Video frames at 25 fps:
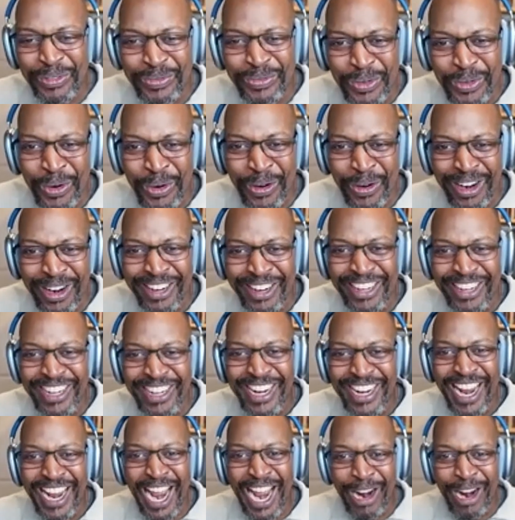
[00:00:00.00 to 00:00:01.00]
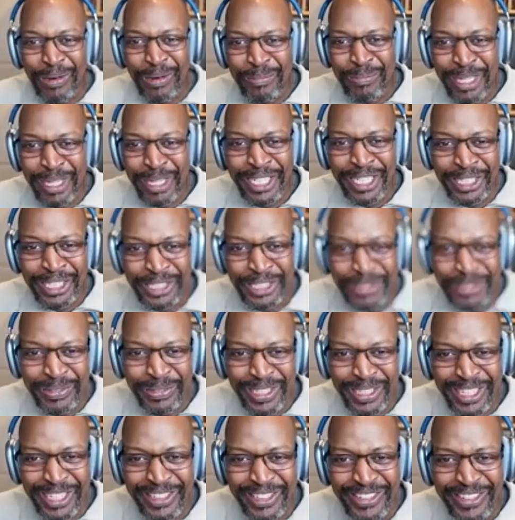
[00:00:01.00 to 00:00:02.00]
or for our
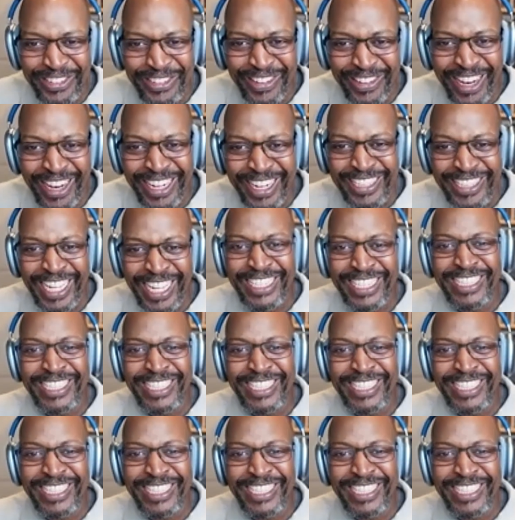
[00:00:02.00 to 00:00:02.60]
ministry, right?